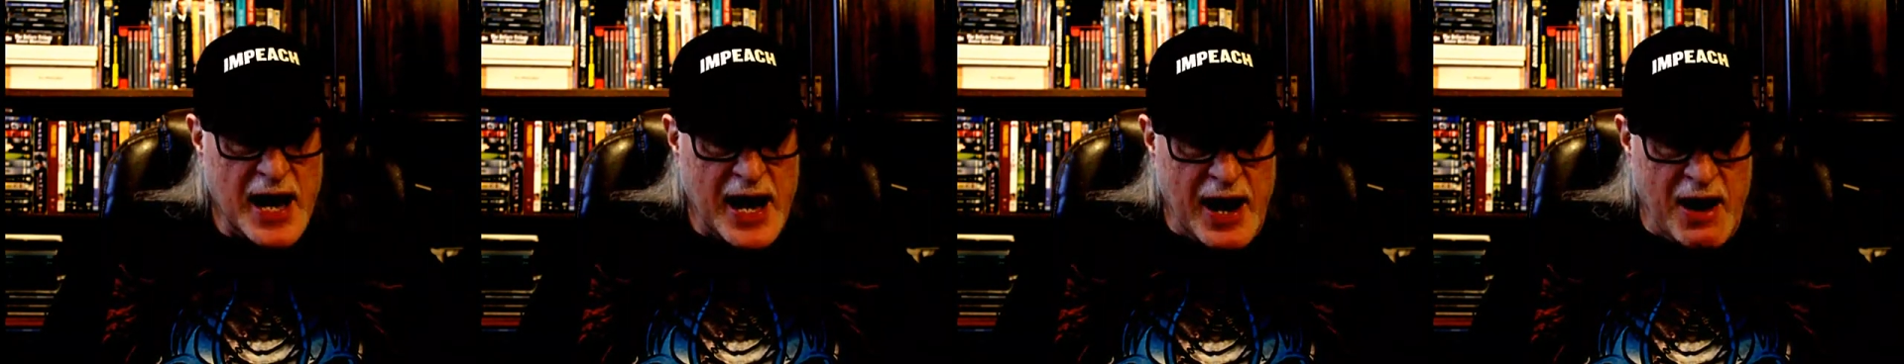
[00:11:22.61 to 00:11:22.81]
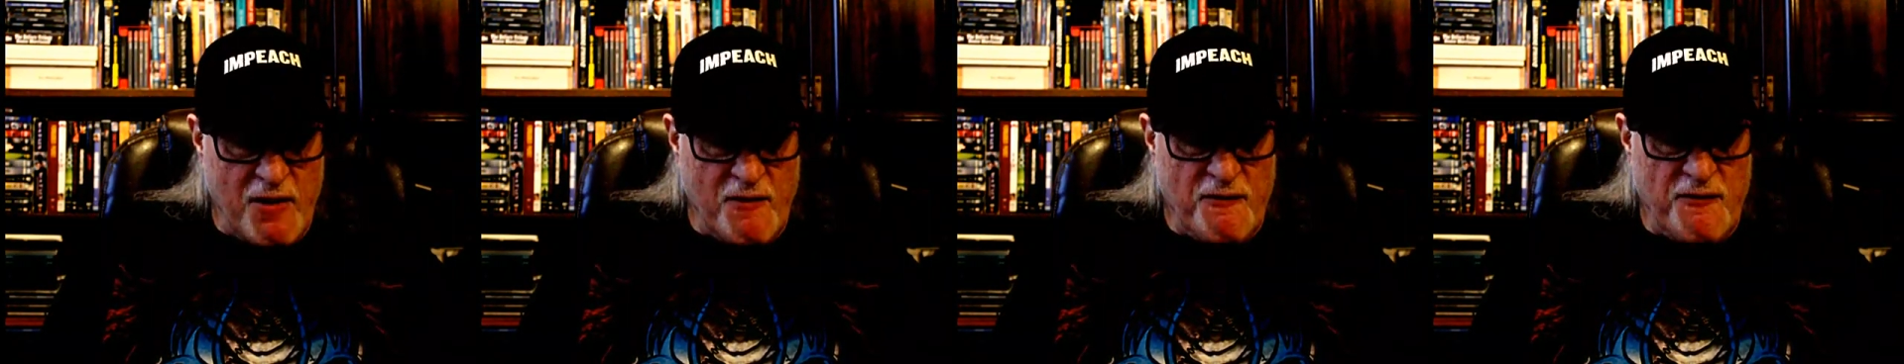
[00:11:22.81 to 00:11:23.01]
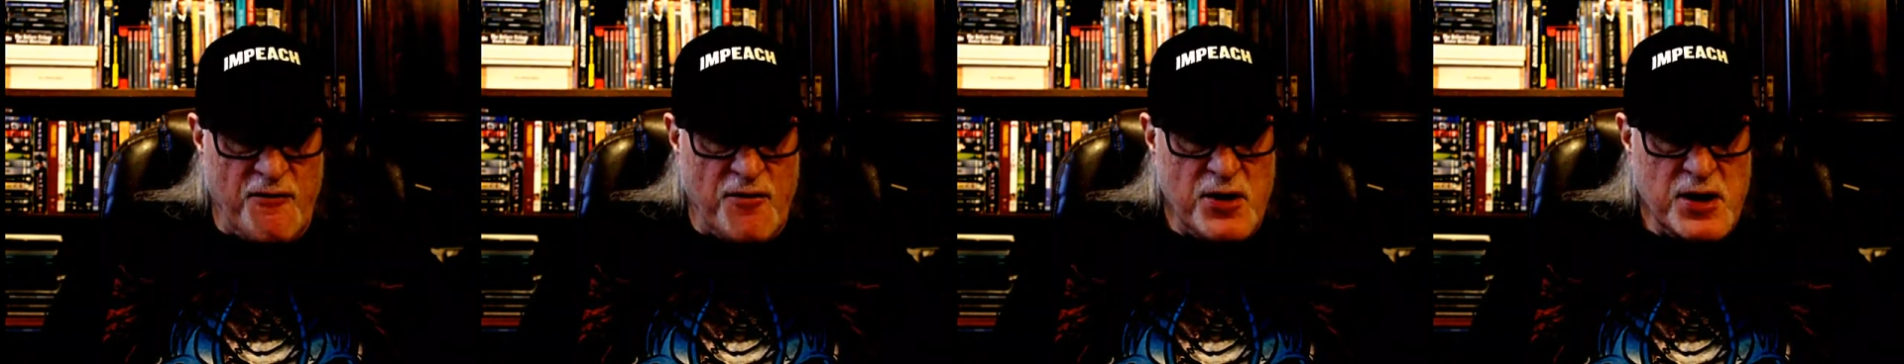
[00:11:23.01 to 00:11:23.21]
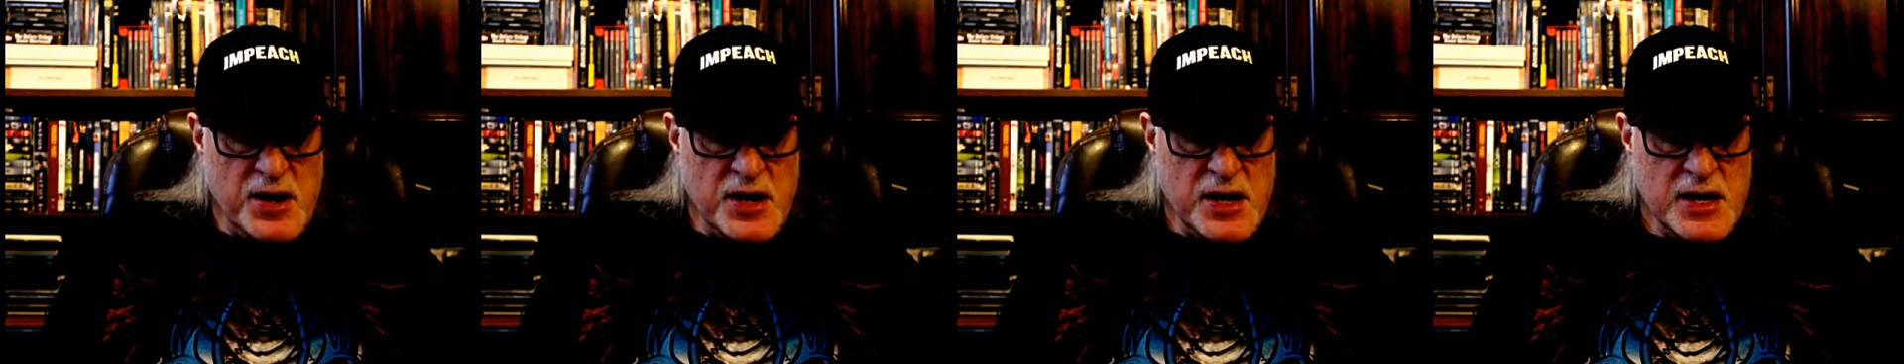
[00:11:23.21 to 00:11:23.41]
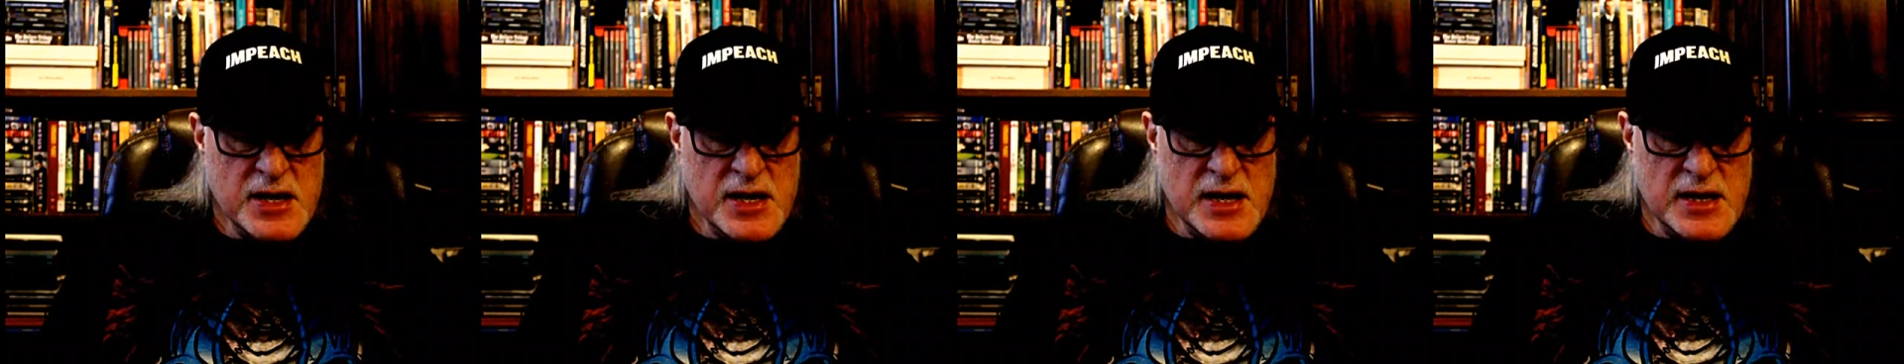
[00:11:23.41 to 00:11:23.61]

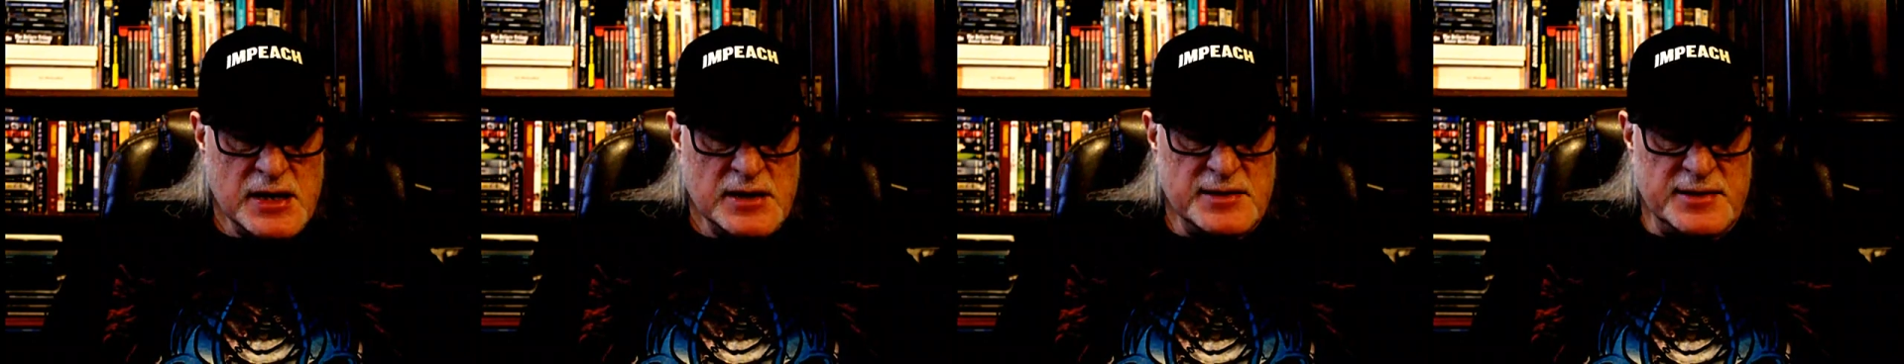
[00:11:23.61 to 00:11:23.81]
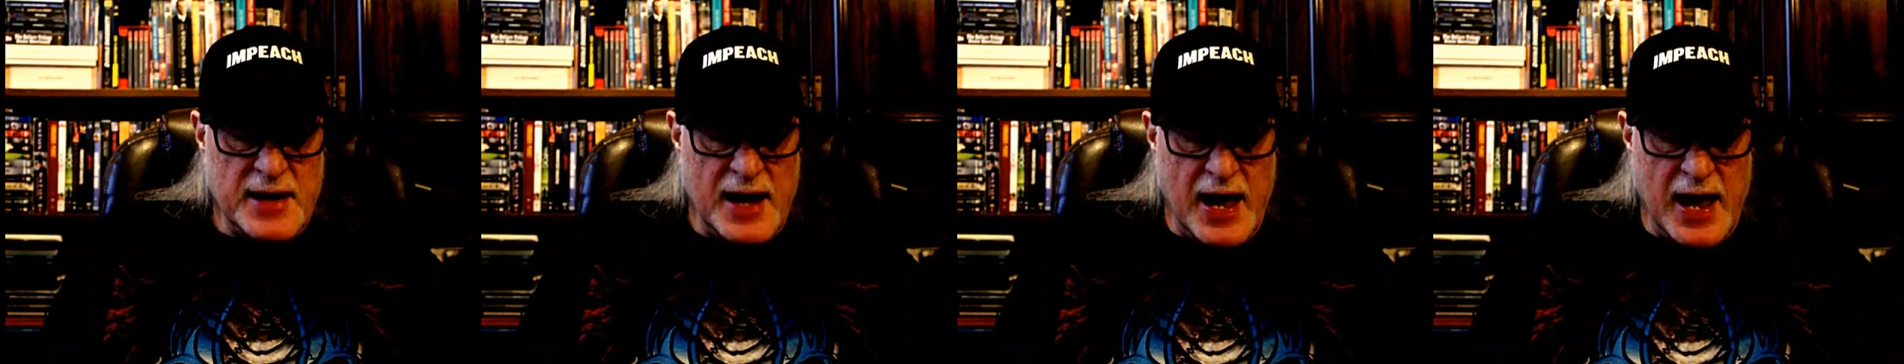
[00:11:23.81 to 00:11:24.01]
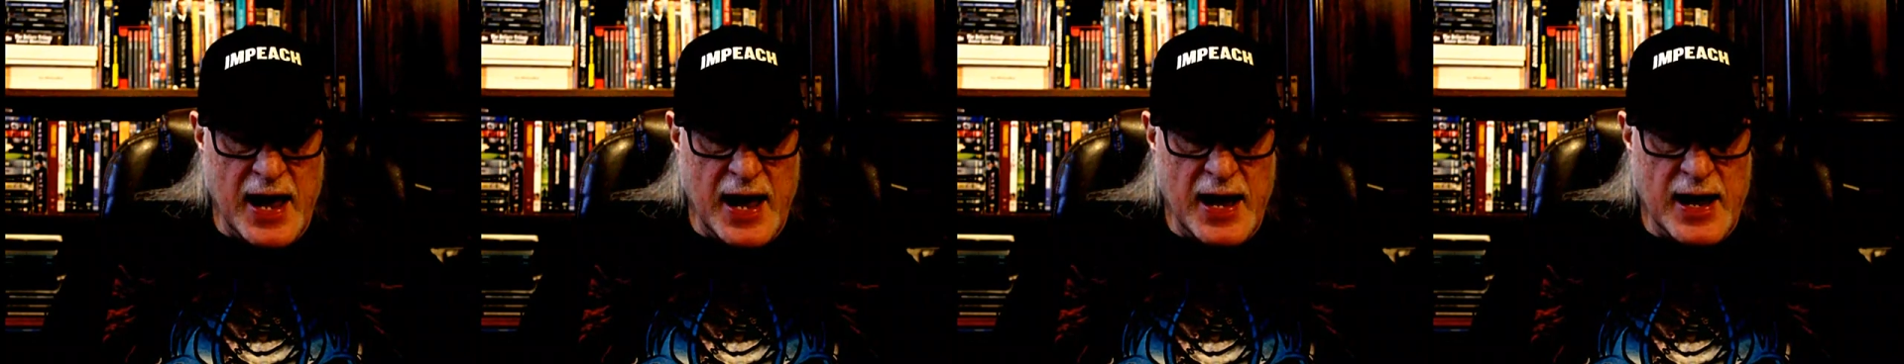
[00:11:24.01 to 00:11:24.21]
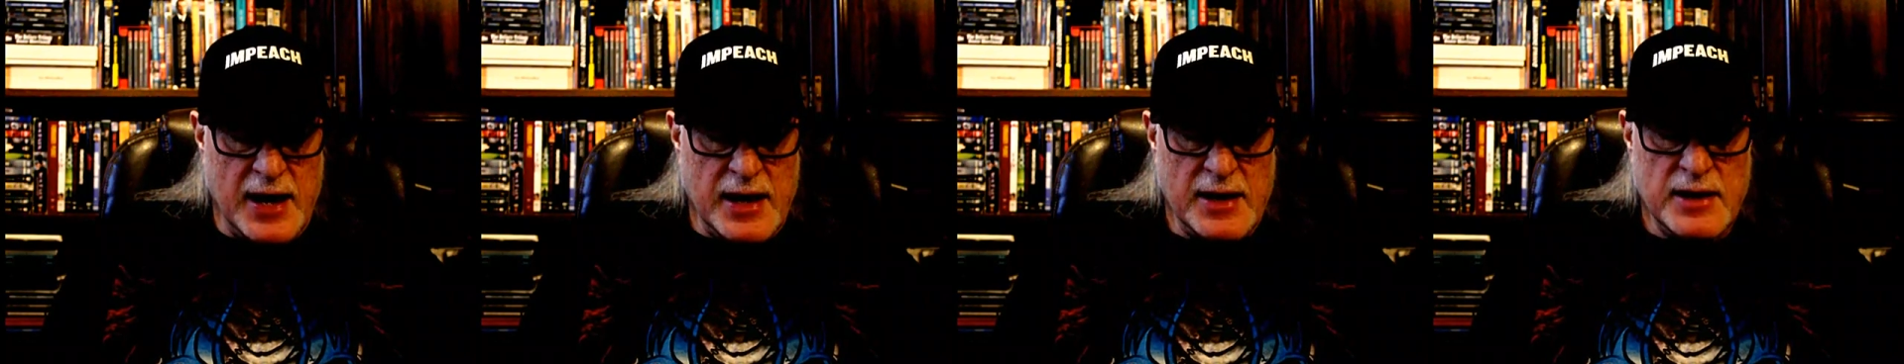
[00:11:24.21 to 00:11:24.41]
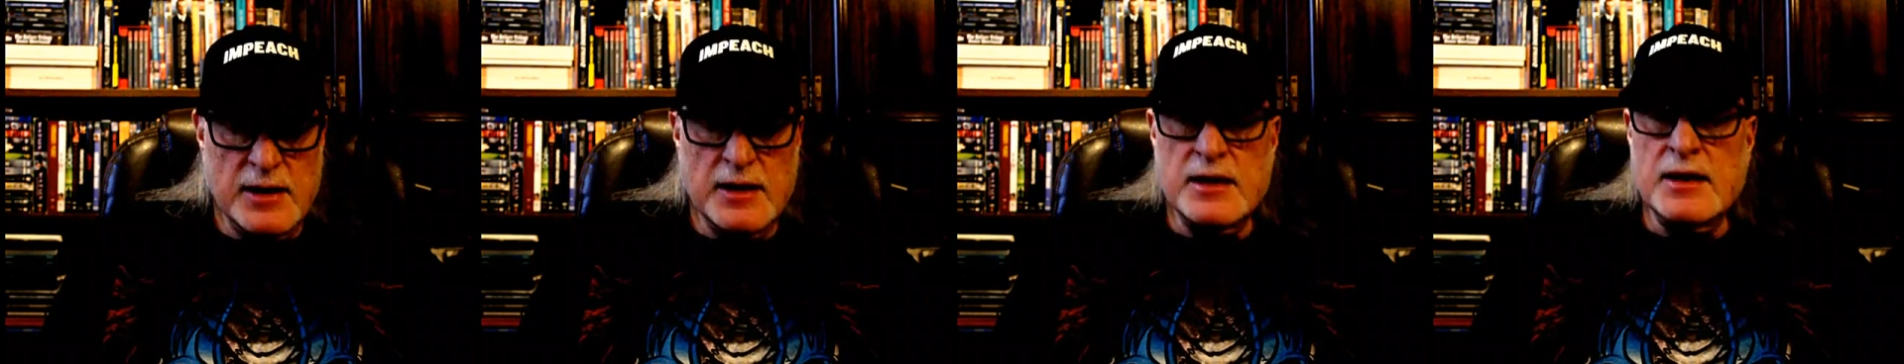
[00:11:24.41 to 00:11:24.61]
every
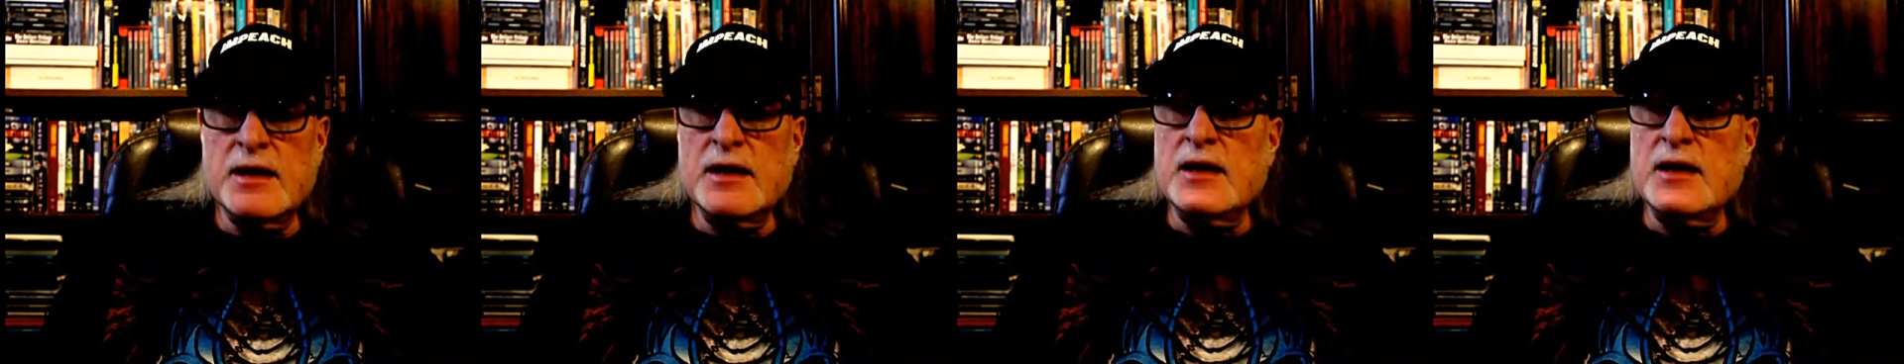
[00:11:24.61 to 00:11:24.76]
day,